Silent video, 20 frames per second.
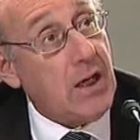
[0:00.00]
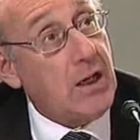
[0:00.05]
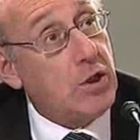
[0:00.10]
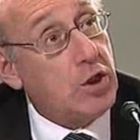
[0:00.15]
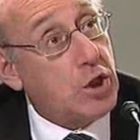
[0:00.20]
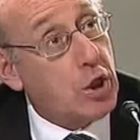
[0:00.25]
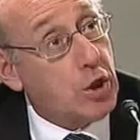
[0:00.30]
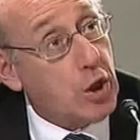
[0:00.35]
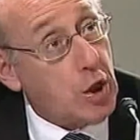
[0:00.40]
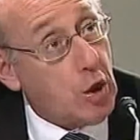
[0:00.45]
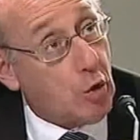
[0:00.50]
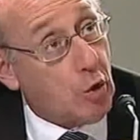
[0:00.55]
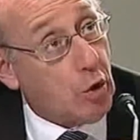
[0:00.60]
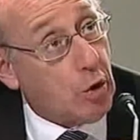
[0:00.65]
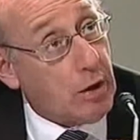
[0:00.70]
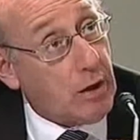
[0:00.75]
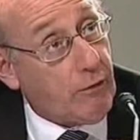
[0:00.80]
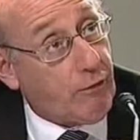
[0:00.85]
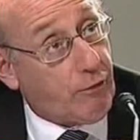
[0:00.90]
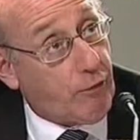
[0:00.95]
into the
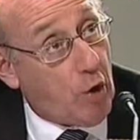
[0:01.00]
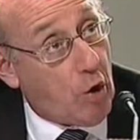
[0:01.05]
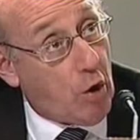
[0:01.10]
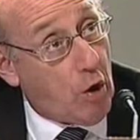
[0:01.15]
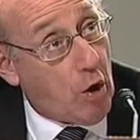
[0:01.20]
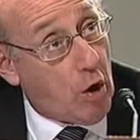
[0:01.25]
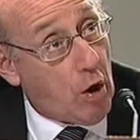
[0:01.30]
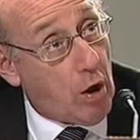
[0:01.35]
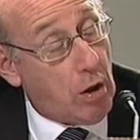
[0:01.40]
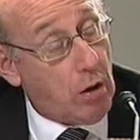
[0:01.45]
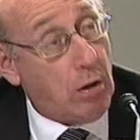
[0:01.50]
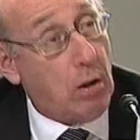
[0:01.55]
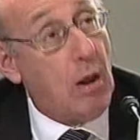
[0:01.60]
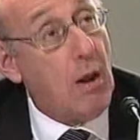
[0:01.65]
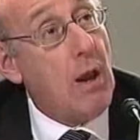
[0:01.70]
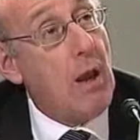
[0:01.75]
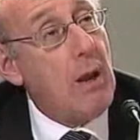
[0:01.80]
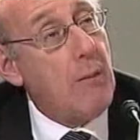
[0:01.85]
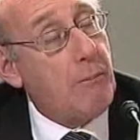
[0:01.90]
early fall,